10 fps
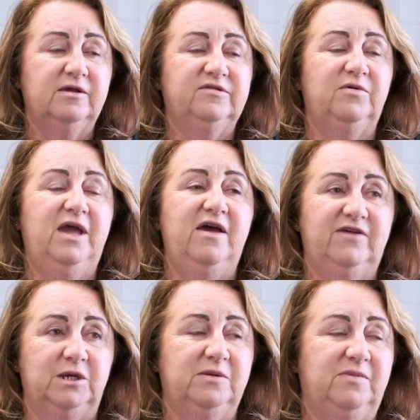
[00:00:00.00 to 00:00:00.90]
So we have
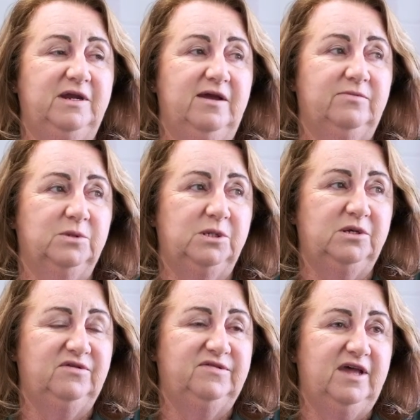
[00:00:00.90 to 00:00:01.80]
actually been able to
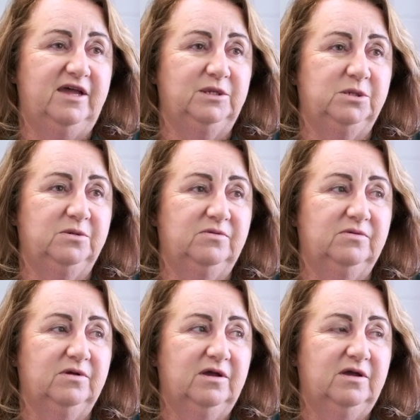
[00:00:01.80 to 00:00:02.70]
use that to